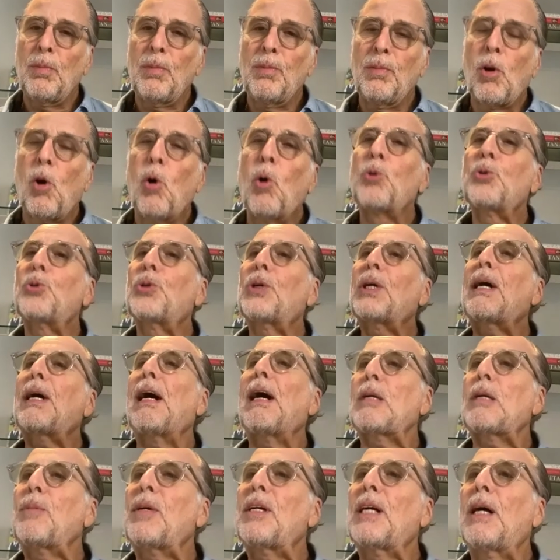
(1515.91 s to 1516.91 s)
older
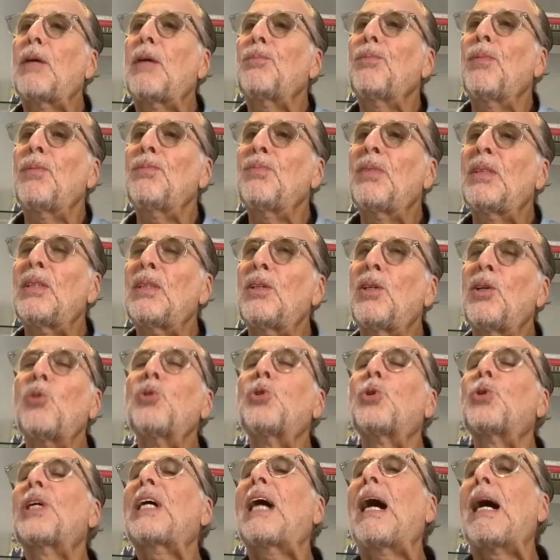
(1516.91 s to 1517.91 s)
economy
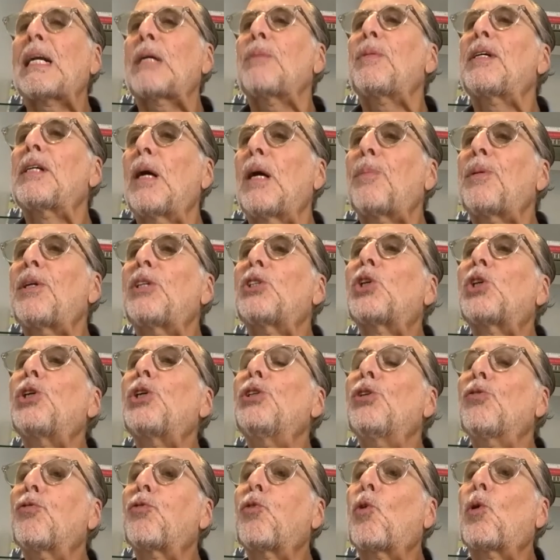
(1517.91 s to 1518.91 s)
companies couldn't
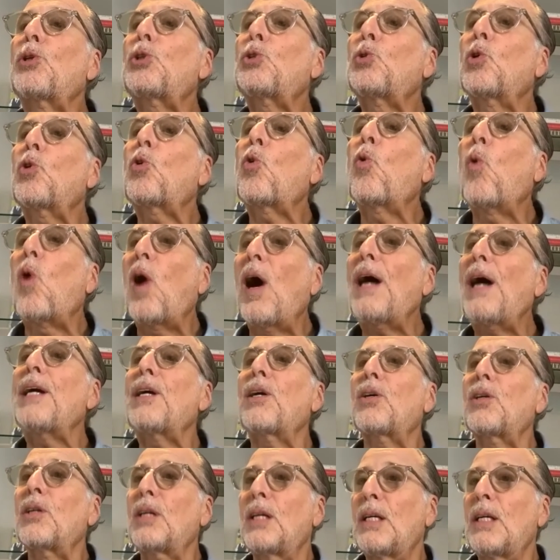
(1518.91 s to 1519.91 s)
afford to
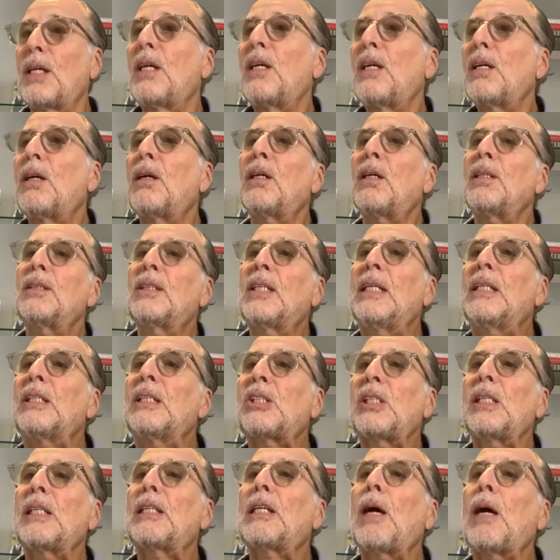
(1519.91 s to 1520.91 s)
acquire
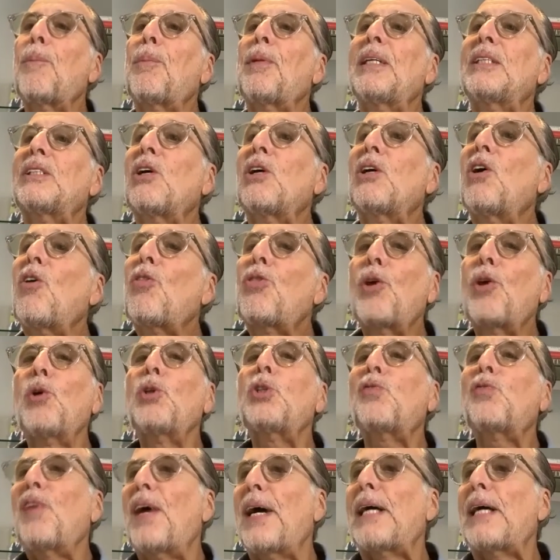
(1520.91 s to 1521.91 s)
D2C companies. Those
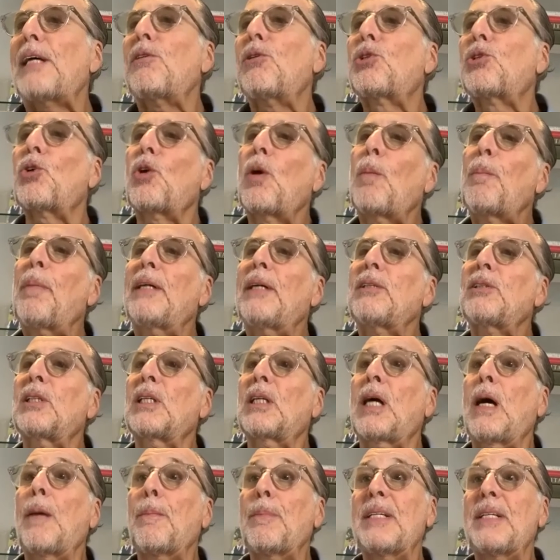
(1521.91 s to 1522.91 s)
values are about to
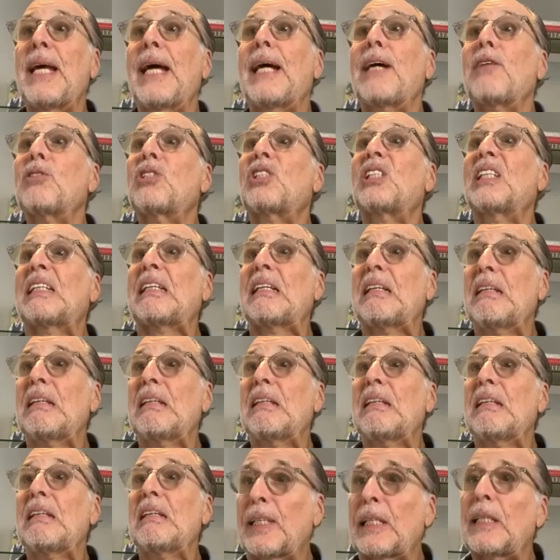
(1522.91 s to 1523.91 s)
come down
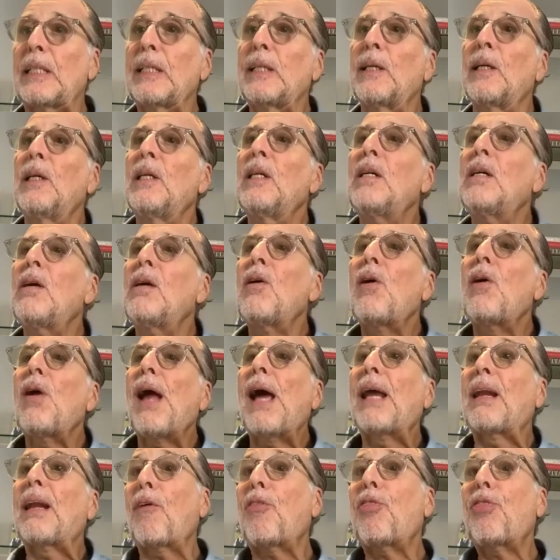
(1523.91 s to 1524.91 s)
significantly.
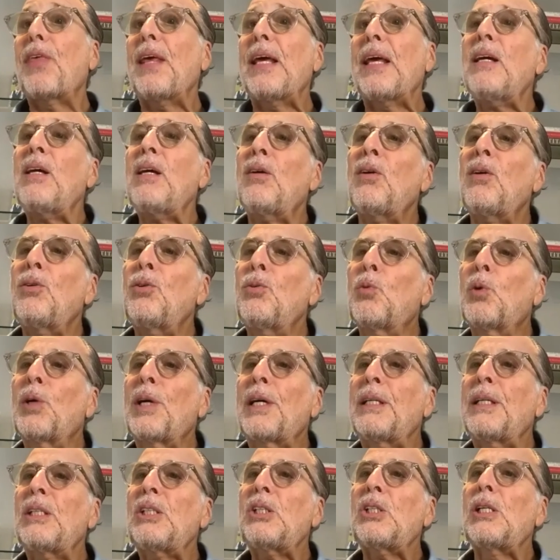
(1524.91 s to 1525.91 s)
And I think we're
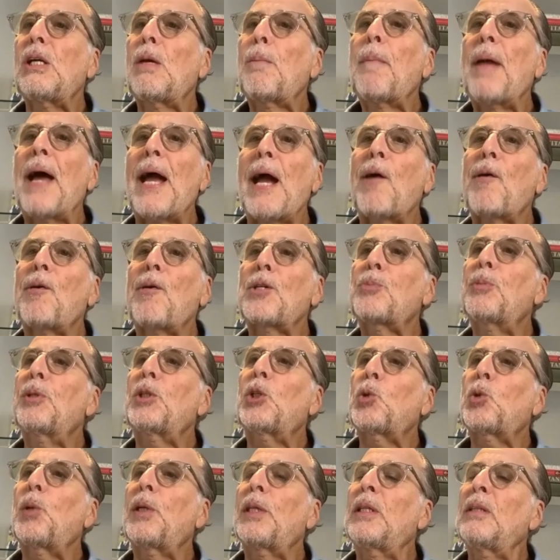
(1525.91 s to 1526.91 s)
going to see a marriage
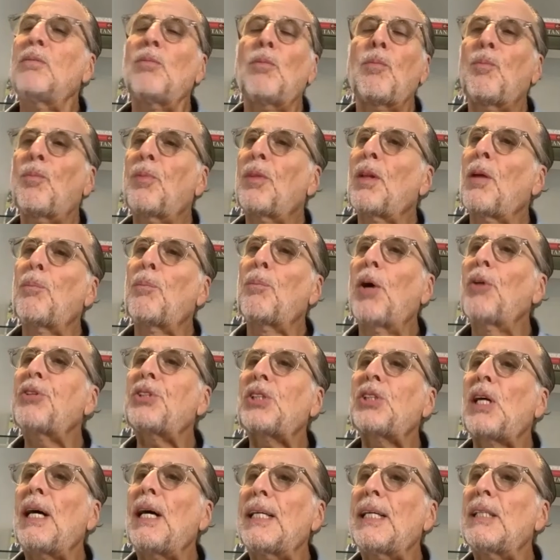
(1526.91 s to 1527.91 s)
between both
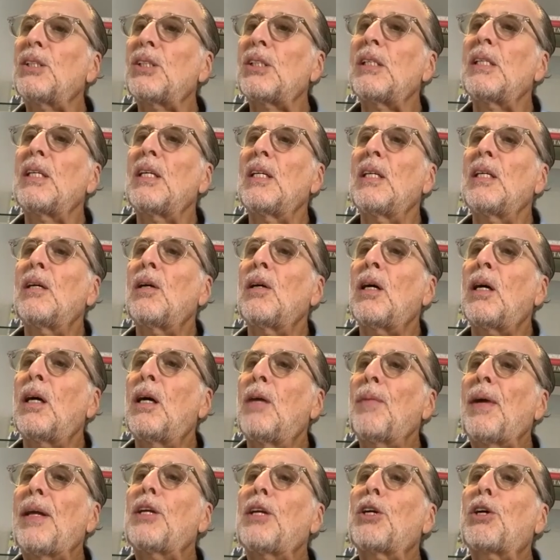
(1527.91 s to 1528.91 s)
sides
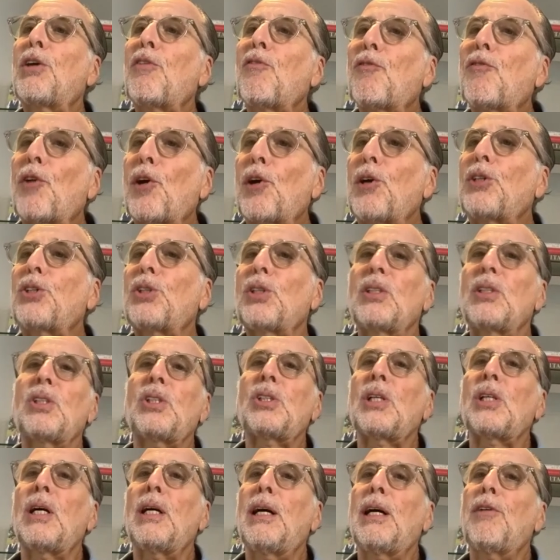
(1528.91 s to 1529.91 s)
and a
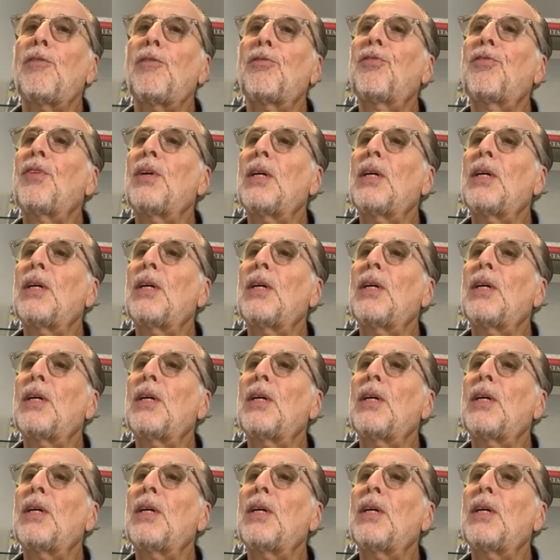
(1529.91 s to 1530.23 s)
convergence of